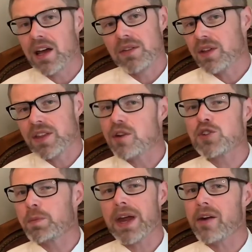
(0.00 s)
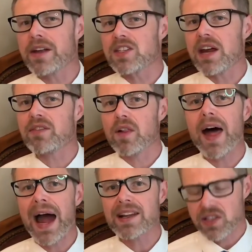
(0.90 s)
that those periods never
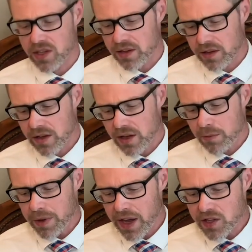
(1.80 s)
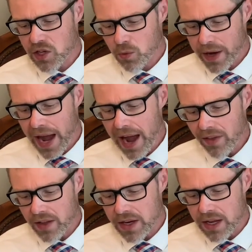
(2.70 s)
lasted because in
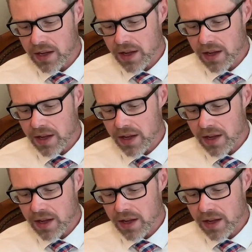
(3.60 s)
reality